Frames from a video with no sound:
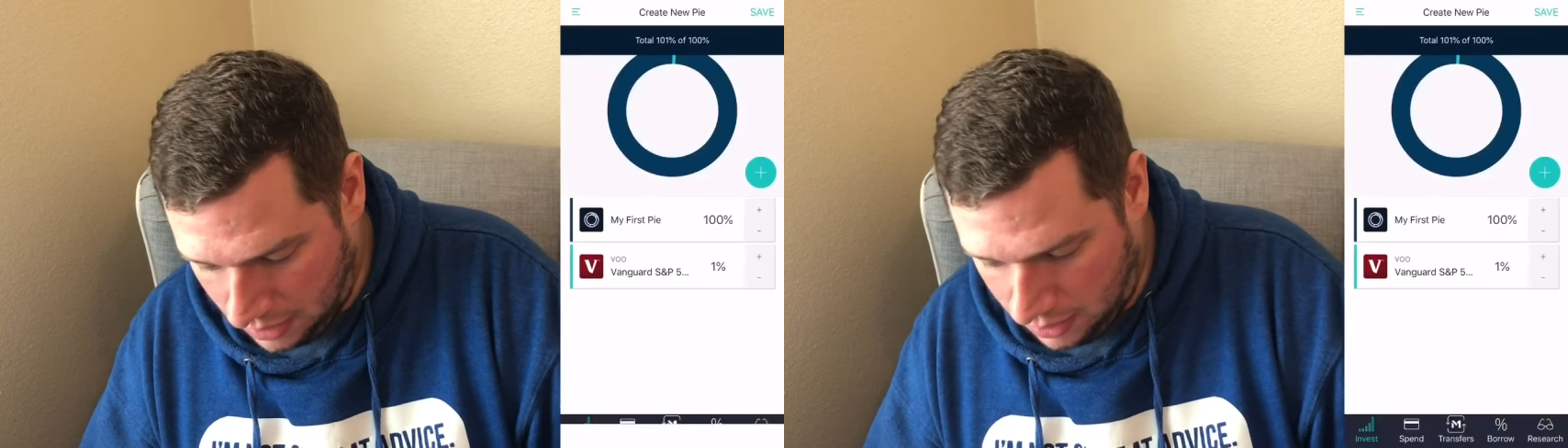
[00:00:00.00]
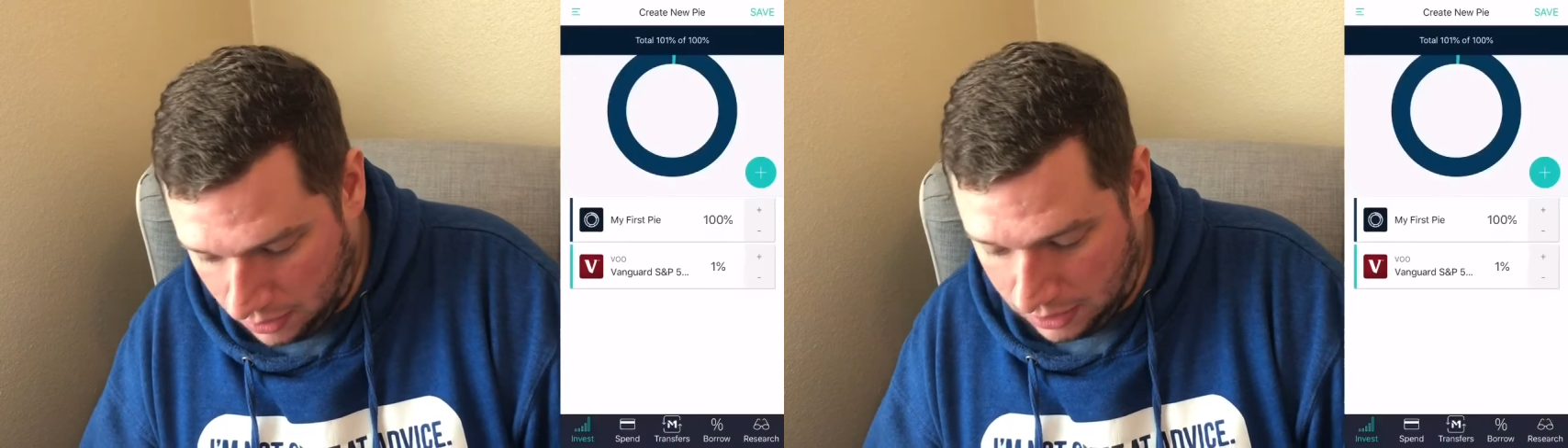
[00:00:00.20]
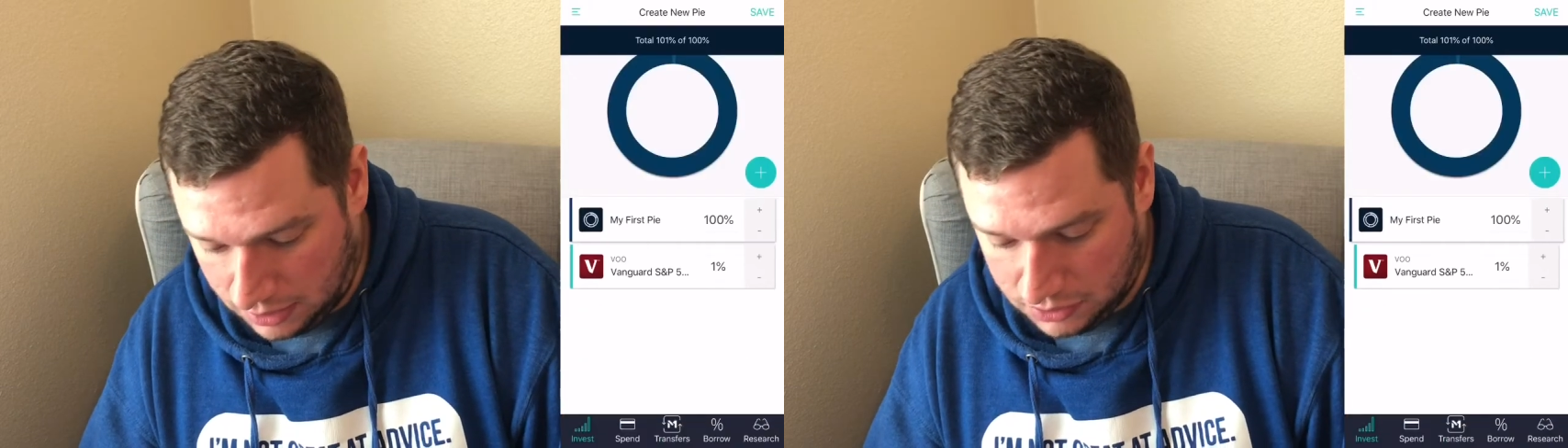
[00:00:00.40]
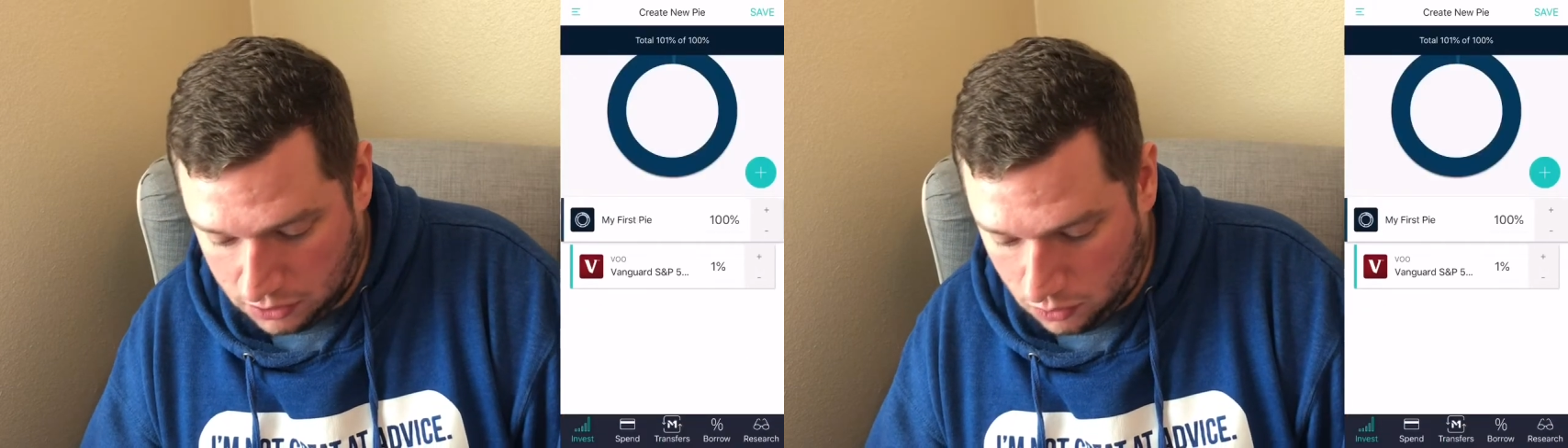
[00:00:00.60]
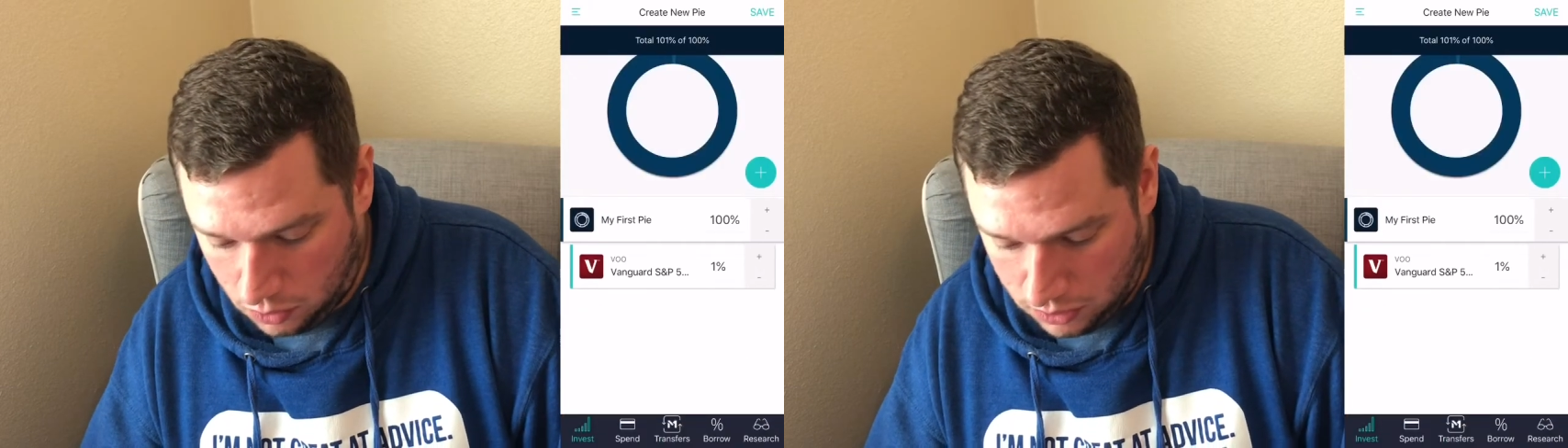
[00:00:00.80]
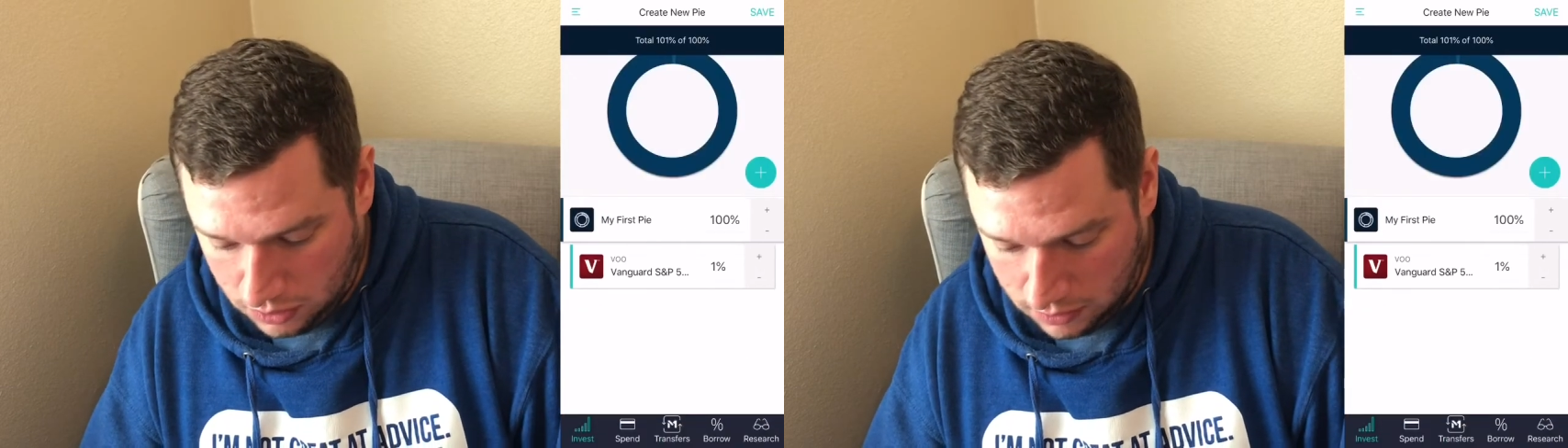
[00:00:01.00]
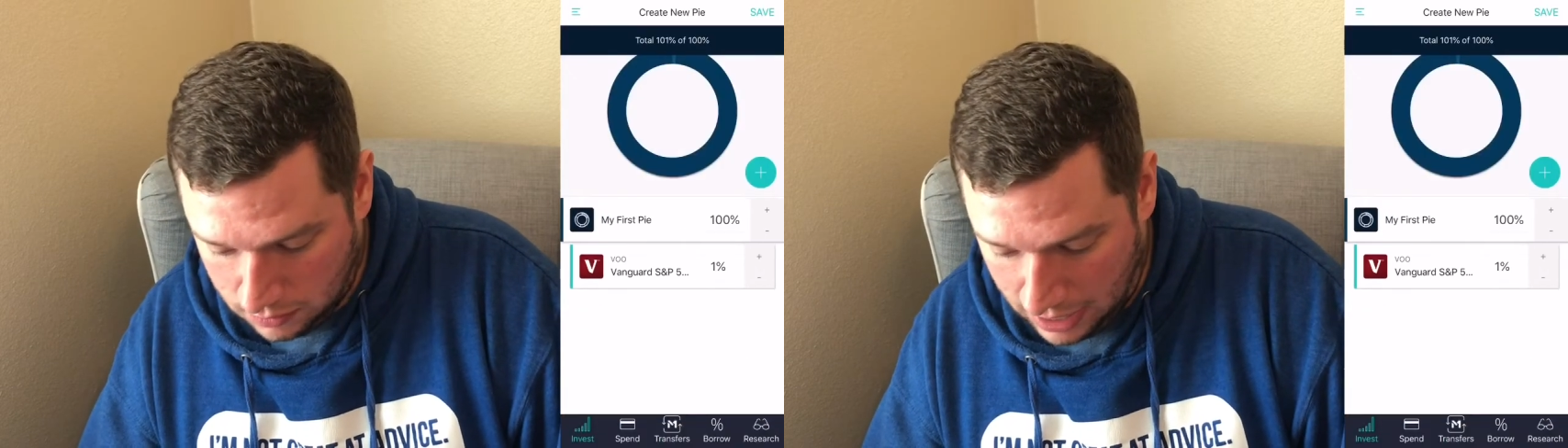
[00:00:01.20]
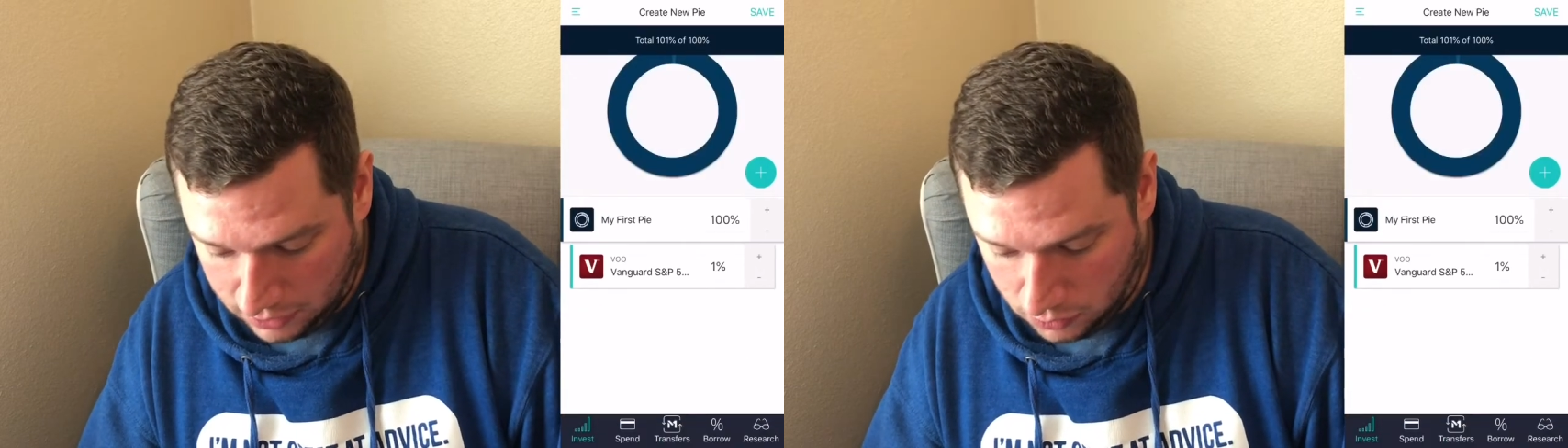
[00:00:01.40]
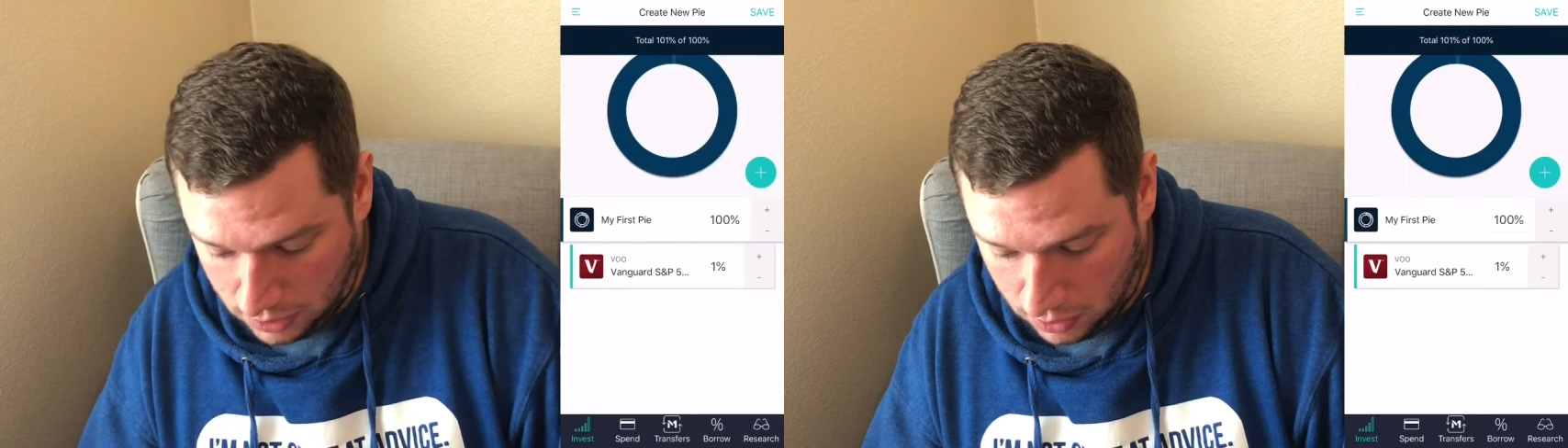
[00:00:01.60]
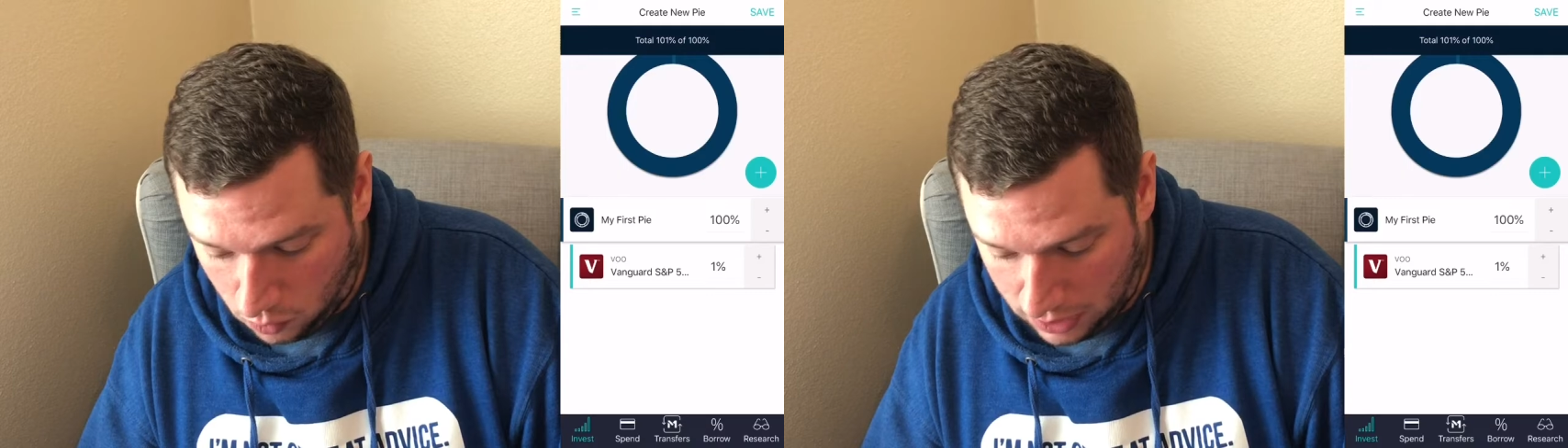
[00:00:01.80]
All right, and so I do
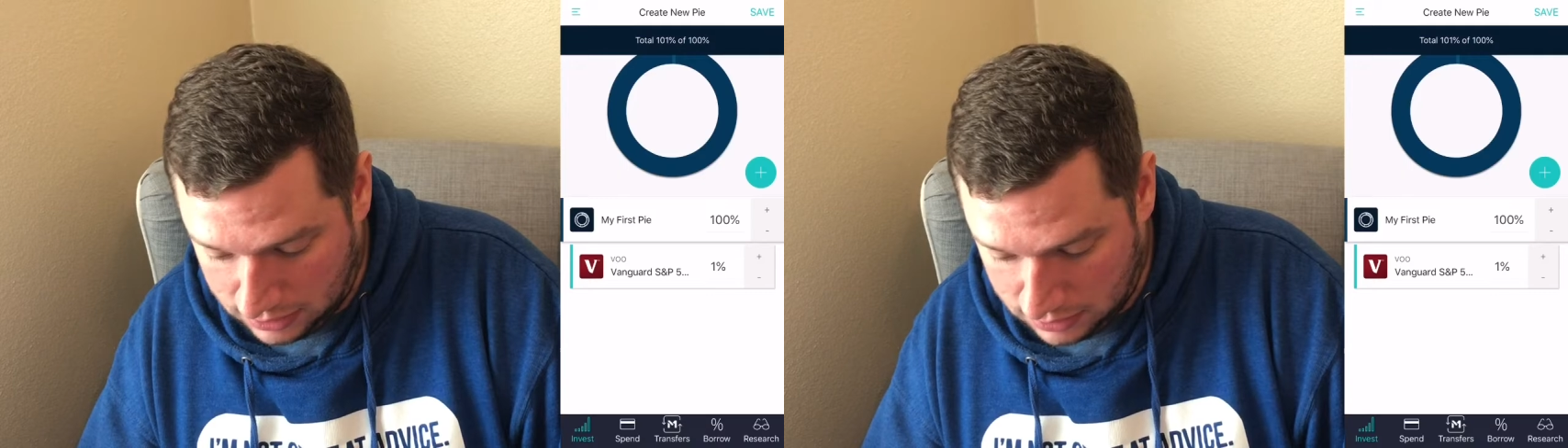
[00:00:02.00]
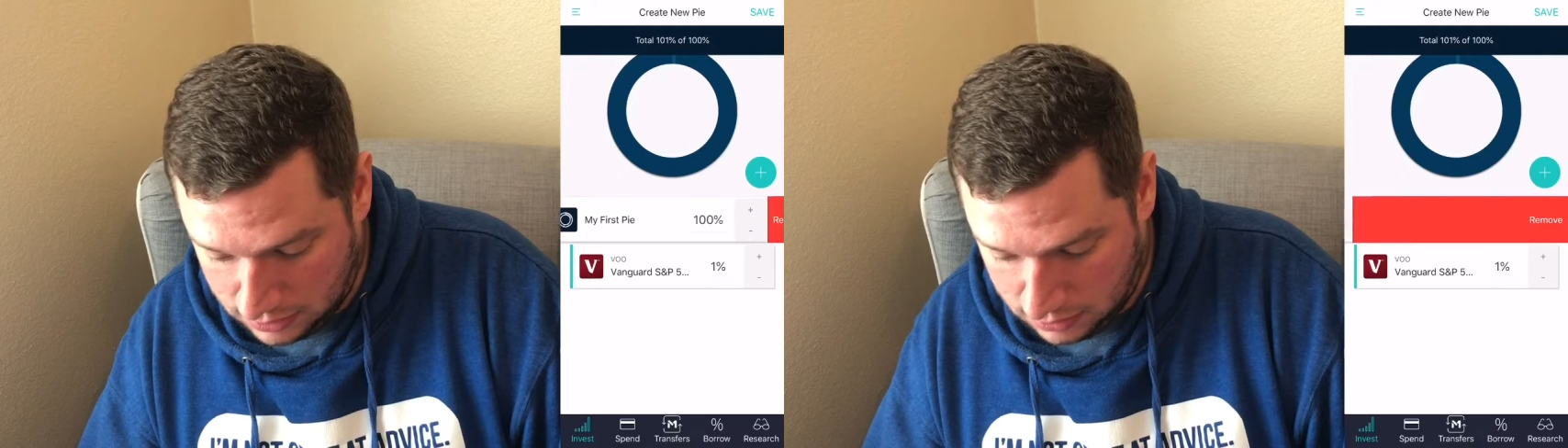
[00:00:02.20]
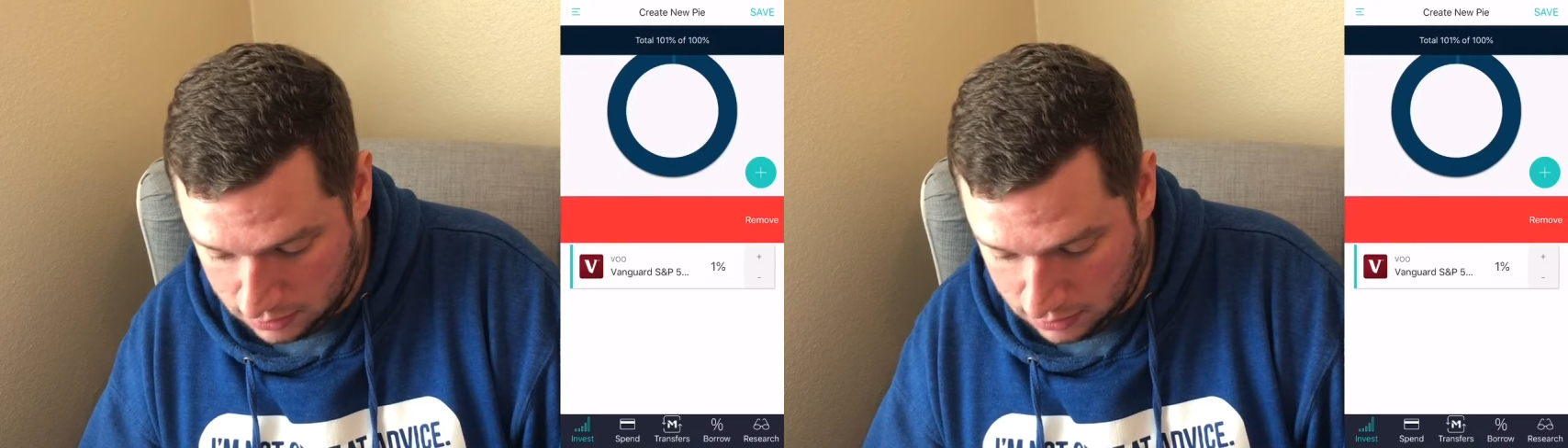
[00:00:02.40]
not want